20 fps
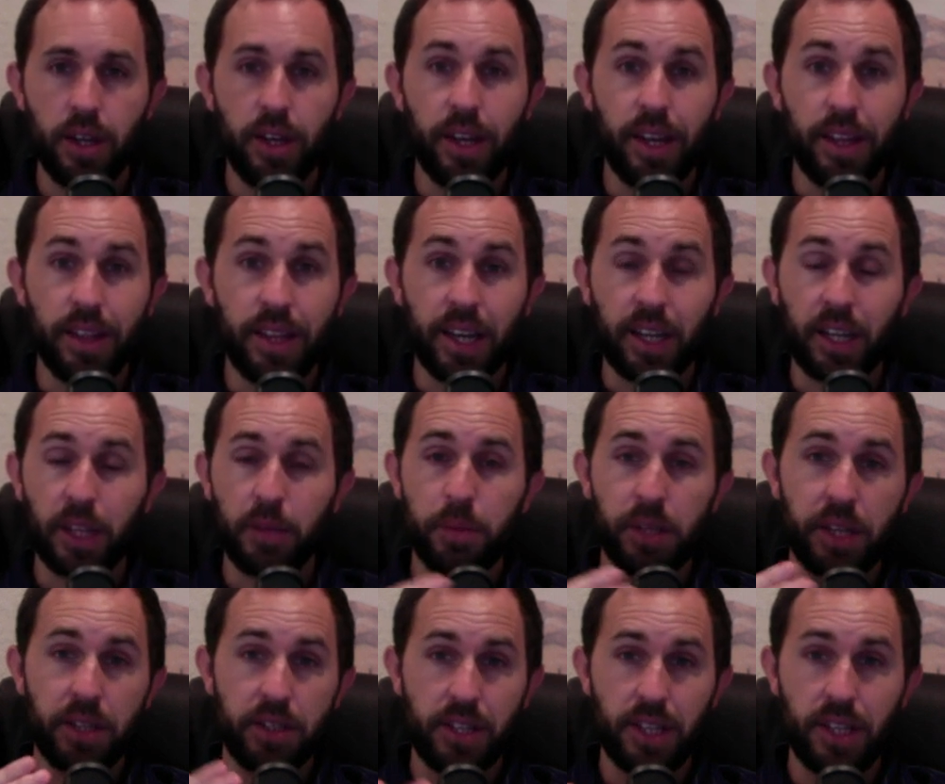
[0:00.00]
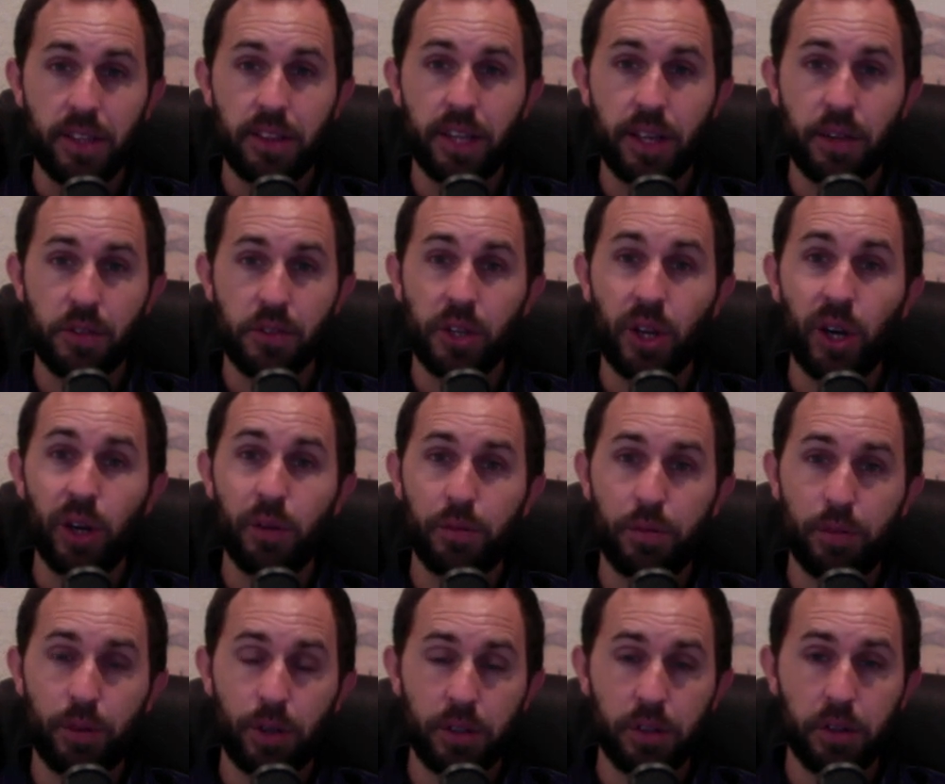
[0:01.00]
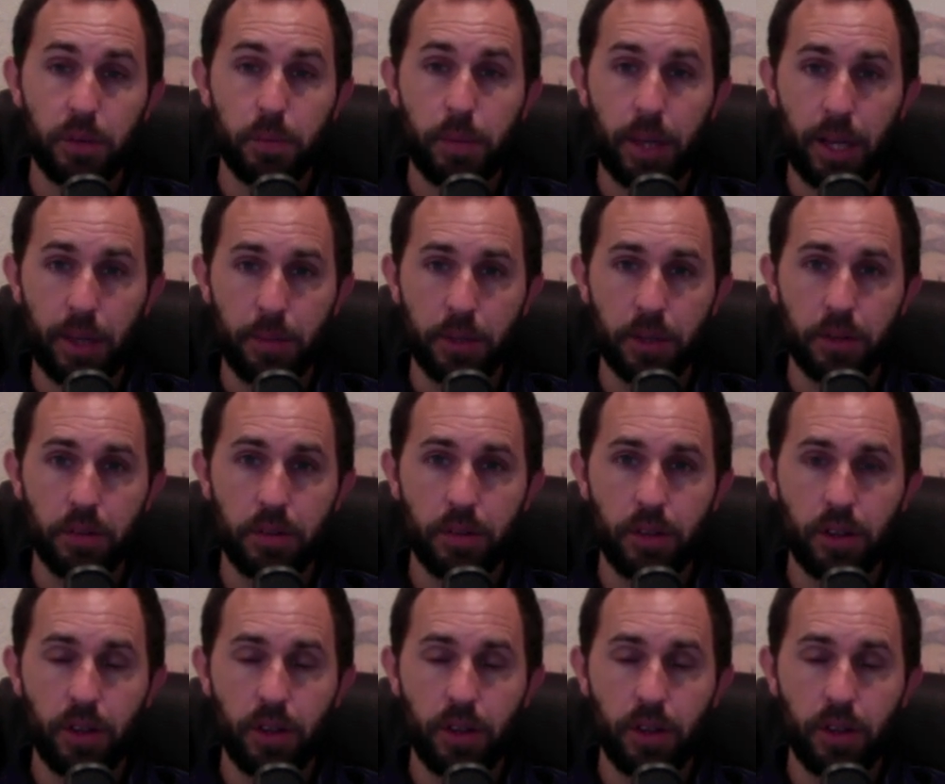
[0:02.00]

and that can be a $10,000 upfront payment,